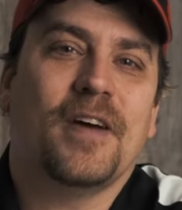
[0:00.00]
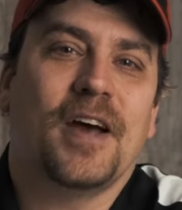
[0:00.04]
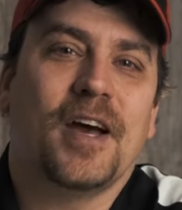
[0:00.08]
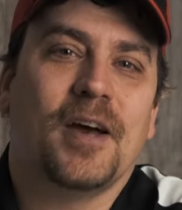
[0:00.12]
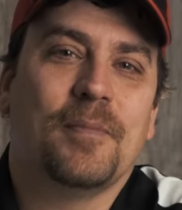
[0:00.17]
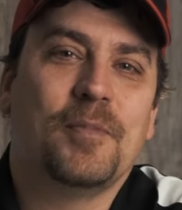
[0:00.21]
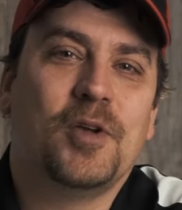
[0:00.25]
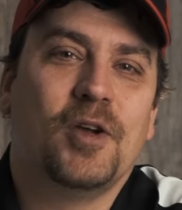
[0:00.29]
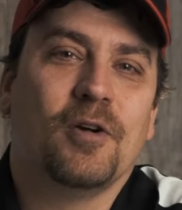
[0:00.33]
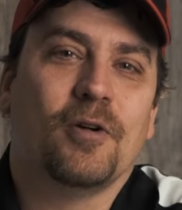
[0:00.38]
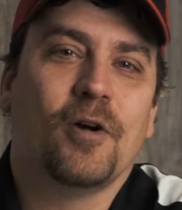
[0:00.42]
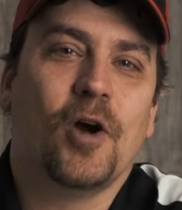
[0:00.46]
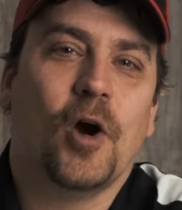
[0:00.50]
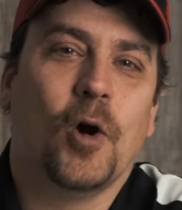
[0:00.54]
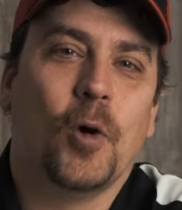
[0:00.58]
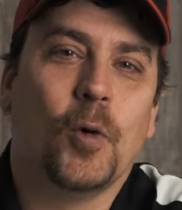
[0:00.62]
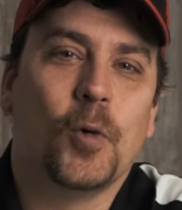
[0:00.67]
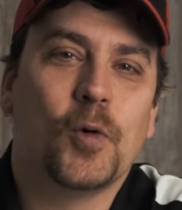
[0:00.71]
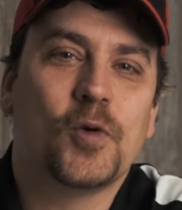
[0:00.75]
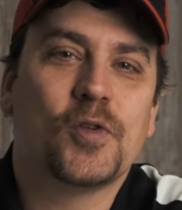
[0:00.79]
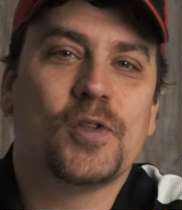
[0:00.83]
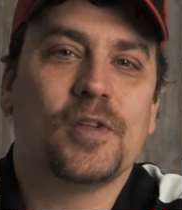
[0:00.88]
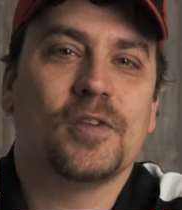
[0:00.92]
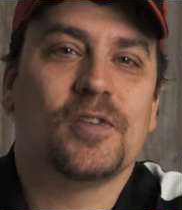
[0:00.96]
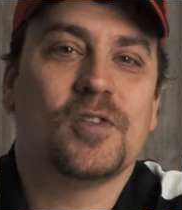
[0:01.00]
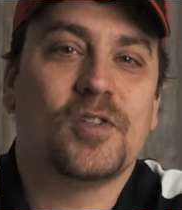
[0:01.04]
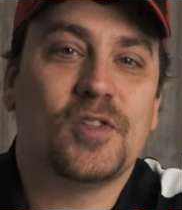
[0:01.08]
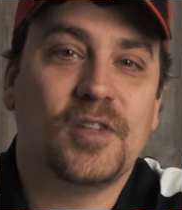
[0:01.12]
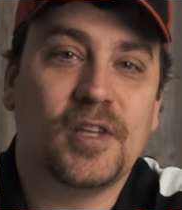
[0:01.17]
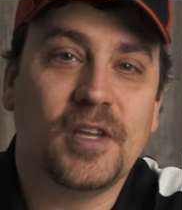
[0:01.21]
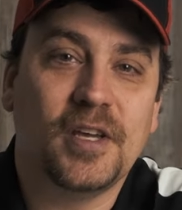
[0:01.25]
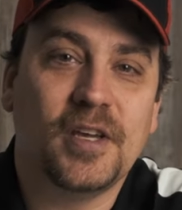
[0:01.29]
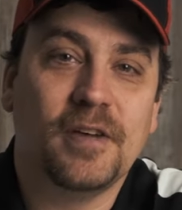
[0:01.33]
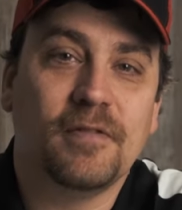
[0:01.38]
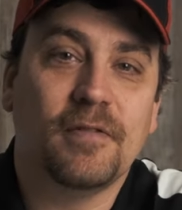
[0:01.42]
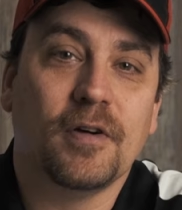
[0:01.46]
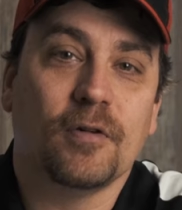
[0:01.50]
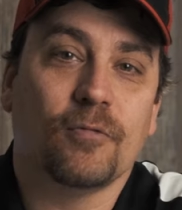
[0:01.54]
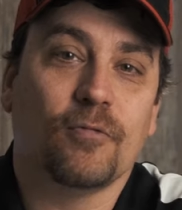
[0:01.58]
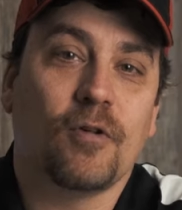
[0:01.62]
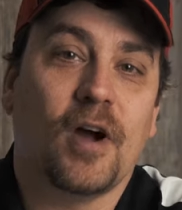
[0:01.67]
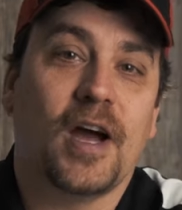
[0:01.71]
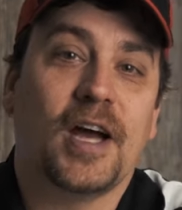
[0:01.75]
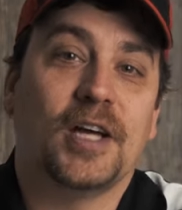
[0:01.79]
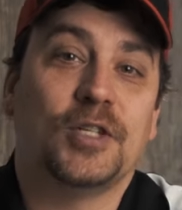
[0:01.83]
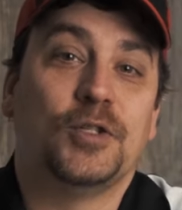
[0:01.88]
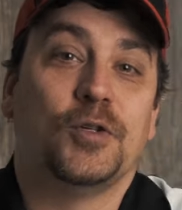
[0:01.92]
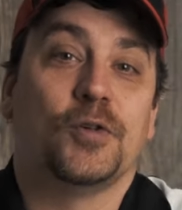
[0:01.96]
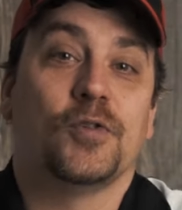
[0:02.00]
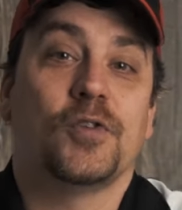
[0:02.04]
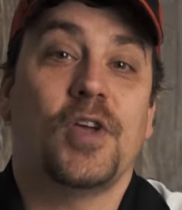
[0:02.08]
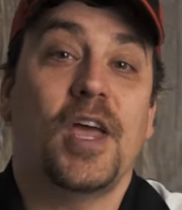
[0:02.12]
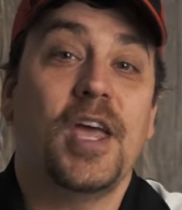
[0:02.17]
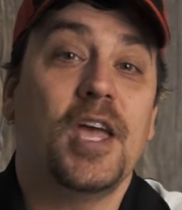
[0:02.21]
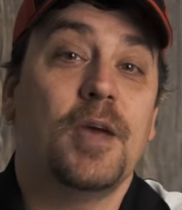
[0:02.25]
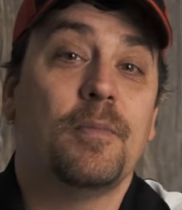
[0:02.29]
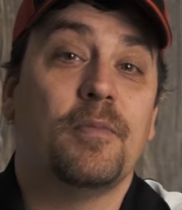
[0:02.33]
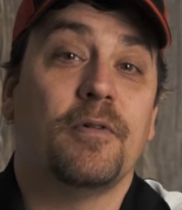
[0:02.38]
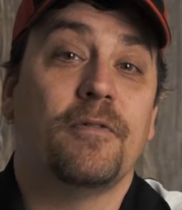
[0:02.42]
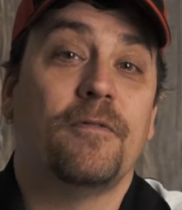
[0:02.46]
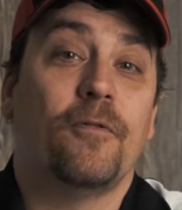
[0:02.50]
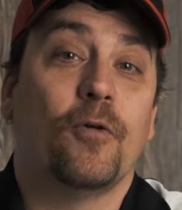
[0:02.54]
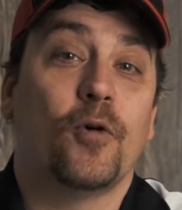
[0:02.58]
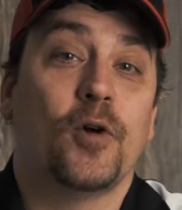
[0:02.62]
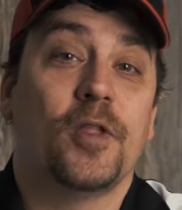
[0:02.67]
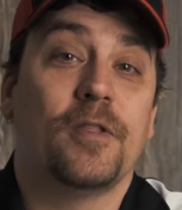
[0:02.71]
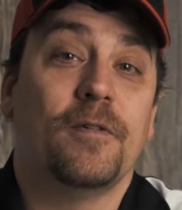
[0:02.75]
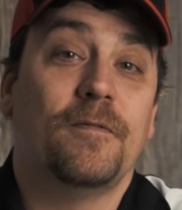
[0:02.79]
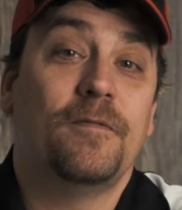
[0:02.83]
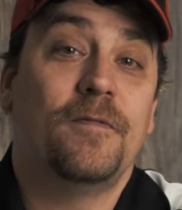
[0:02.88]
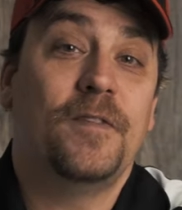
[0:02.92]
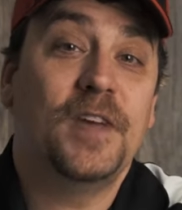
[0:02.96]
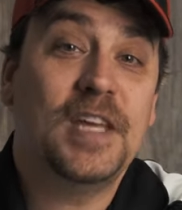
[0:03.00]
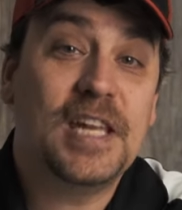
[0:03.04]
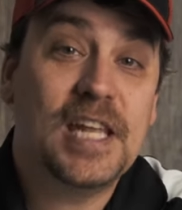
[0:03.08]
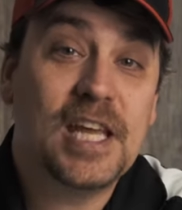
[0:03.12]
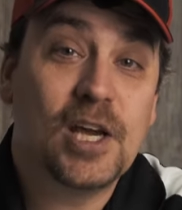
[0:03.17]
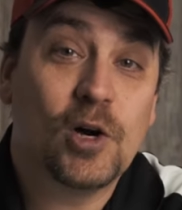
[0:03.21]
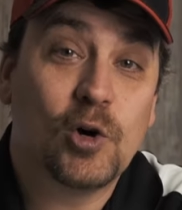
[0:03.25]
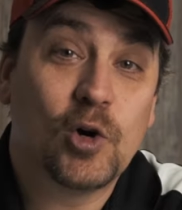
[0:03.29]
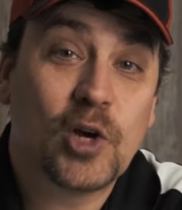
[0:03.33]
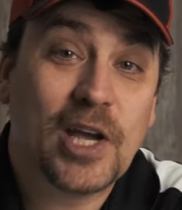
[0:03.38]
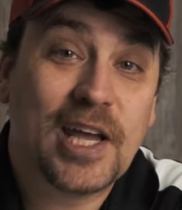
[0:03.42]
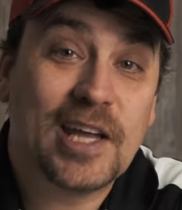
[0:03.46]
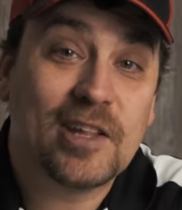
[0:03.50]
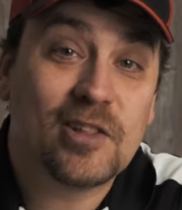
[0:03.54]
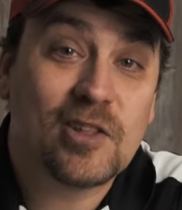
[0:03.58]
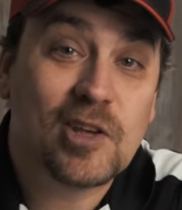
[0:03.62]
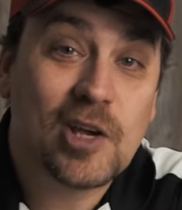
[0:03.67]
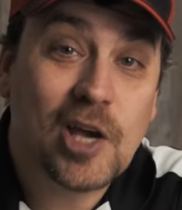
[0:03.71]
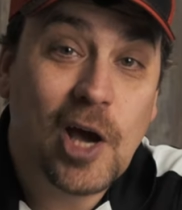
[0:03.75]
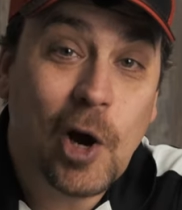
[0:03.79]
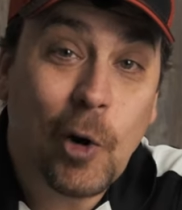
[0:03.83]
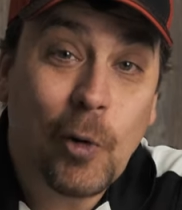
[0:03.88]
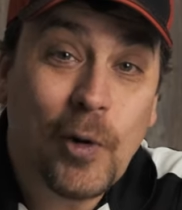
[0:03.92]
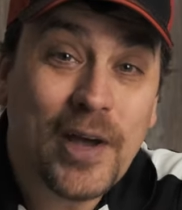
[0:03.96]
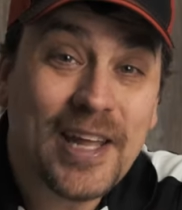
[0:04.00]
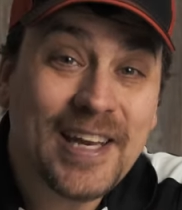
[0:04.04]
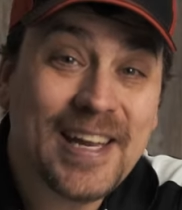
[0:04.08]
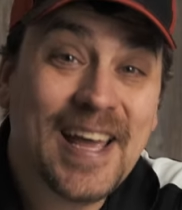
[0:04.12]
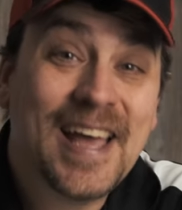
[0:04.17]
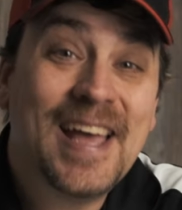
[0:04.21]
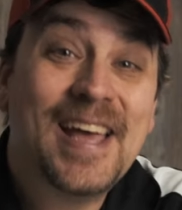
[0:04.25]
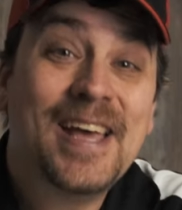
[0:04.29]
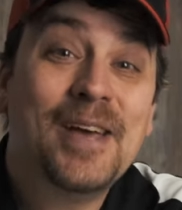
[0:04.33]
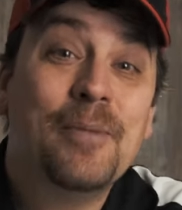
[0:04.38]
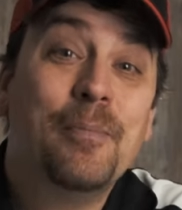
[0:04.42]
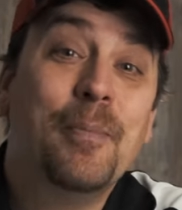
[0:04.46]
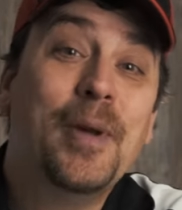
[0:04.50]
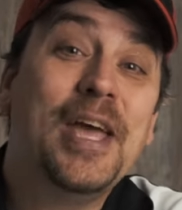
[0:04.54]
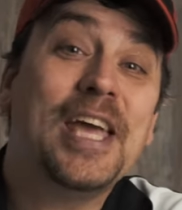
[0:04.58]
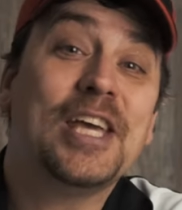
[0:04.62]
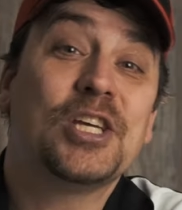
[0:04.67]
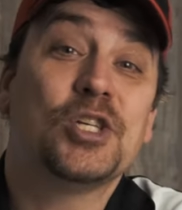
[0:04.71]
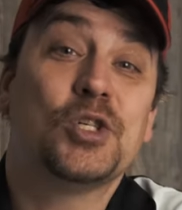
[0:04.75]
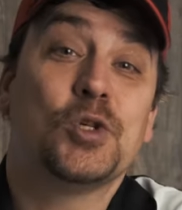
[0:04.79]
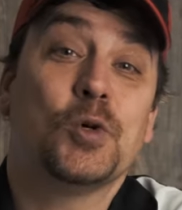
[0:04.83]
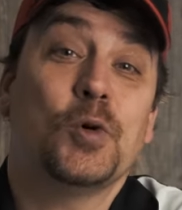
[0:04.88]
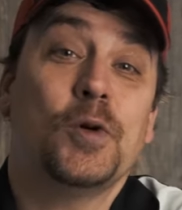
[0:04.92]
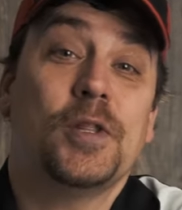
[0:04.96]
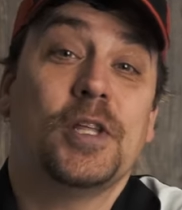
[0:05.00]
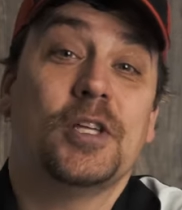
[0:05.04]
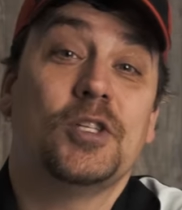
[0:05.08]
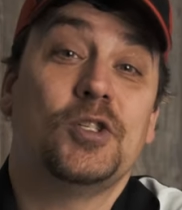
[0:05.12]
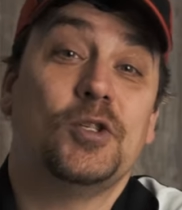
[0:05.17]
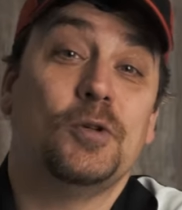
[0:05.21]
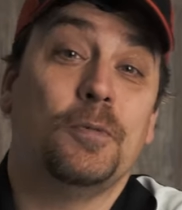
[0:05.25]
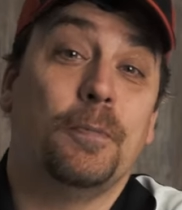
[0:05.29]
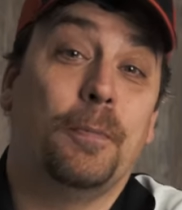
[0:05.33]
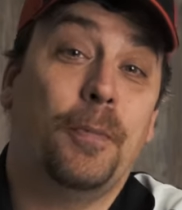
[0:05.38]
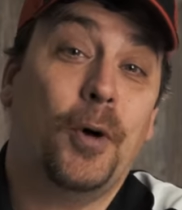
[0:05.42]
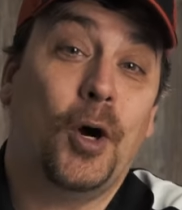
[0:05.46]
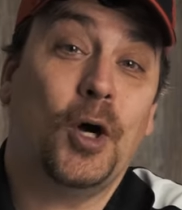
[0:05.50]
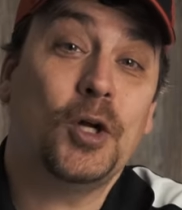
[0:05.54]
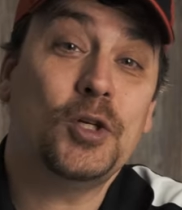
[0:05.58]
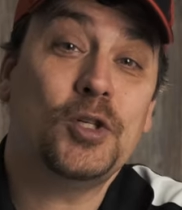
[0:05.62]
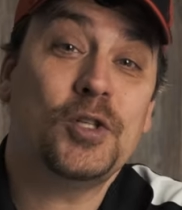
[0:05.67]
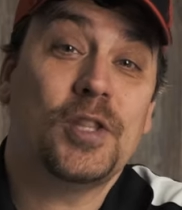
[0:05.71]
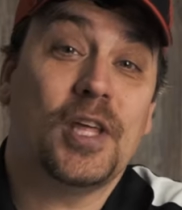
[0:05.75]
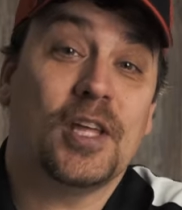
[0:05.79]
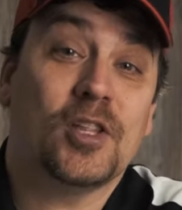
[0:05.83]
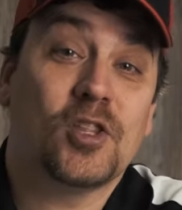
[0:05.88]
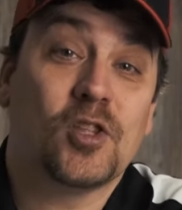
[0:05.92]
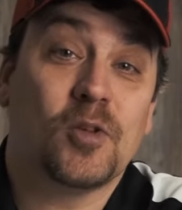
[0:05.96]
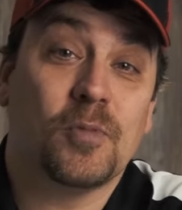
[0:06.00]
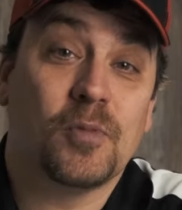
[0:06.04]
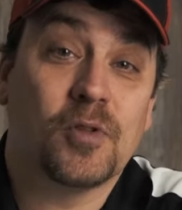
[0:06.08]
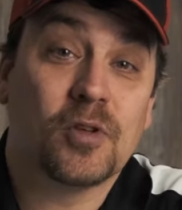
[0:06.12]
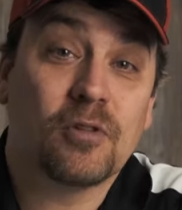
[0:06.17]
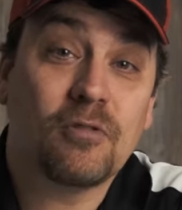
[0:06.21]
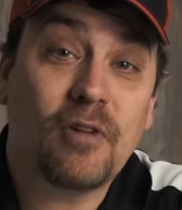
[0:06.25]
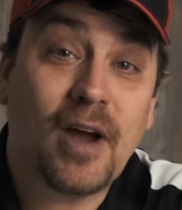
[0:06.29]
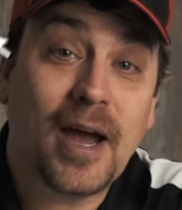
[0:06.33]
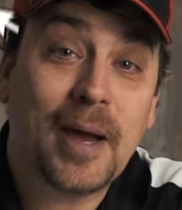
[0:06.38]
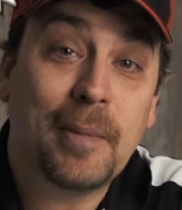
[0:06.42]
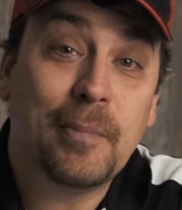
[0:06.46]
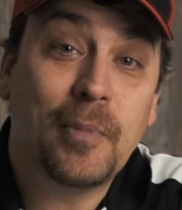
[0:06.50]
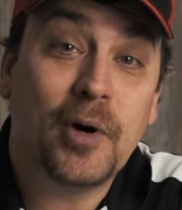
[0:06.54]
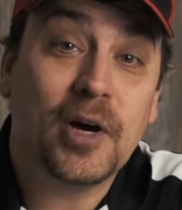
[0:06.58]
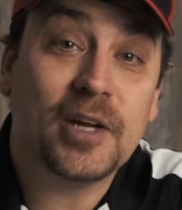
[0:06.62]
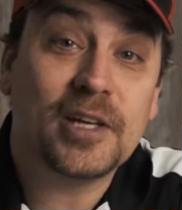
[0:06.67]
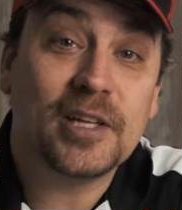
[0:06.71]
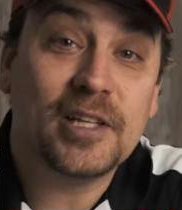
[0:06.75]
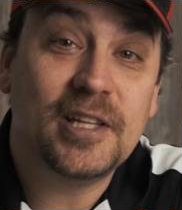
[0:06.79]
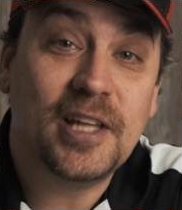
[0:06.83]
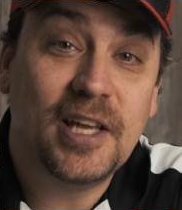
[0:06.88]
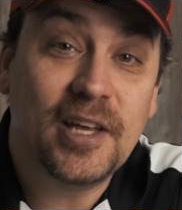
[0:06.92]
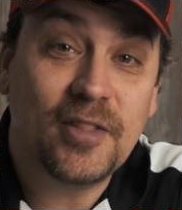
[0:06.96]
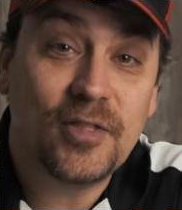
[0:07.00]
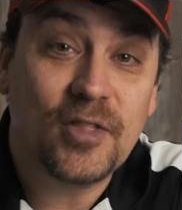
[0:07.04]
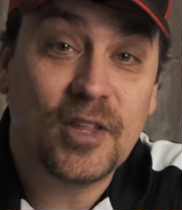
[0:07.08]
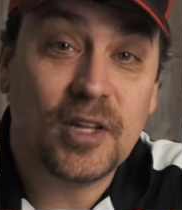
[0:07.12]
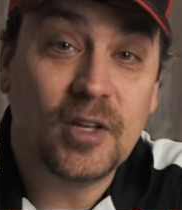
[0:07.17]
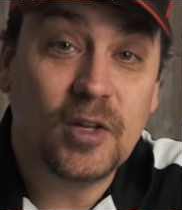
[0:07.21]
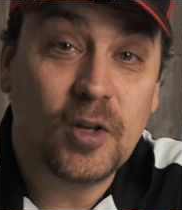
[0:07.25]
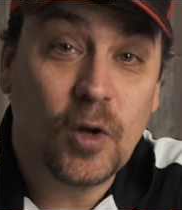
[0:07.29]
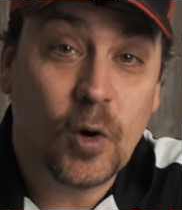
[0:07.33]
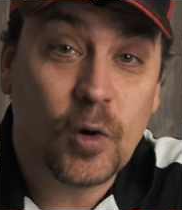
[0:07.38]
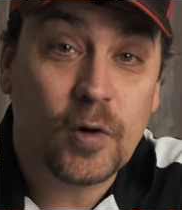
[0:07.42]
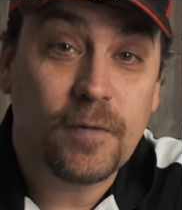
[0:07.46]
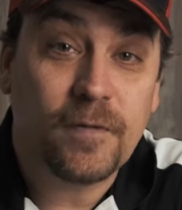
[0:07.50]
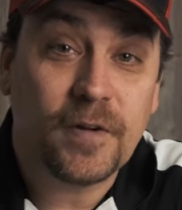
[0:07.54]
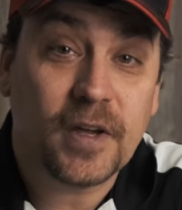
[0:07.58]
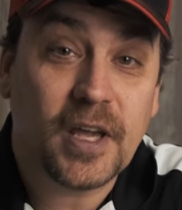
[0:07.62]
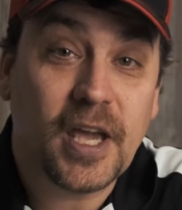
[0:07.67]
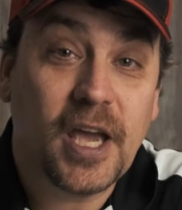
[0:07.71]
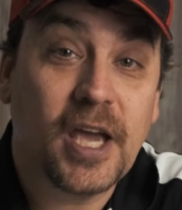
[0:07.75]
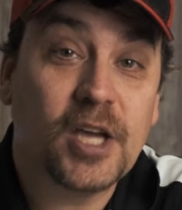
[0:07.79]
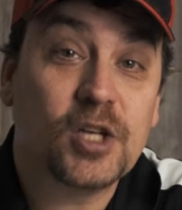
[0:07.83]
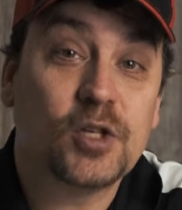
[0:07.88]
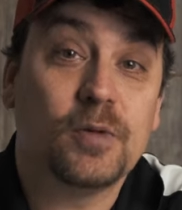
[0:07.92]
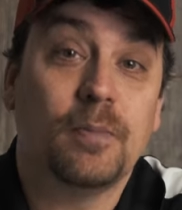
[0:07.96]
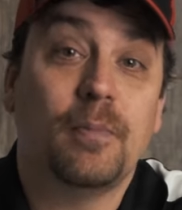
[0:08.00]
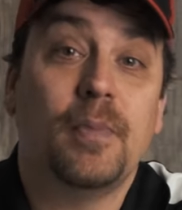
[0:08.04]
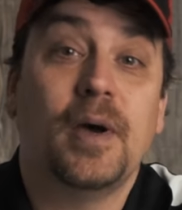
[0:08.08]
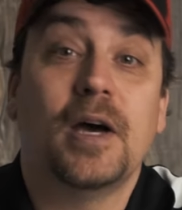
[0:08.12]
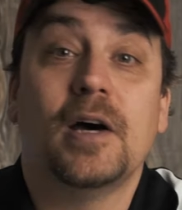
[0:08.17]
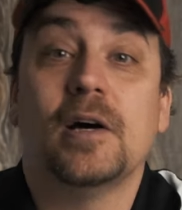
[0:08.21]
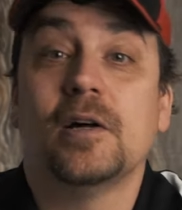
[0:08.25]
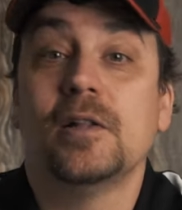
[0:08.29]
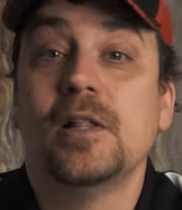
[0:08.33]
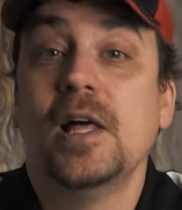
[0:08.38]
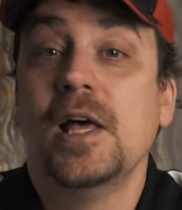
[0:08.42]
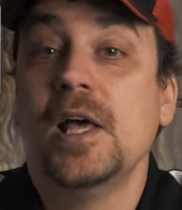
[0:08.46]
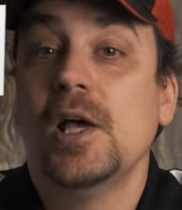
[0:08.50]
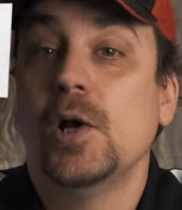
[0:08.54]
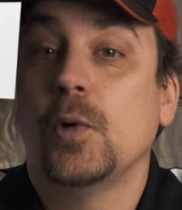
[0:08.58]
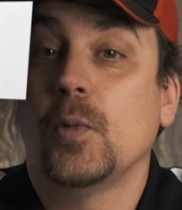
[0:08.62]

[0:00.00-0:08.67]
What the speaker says: I'm your host, Steve Rogers. Hey, before the video gets going, make sure that you punch that subscribe button and hit the notification bell.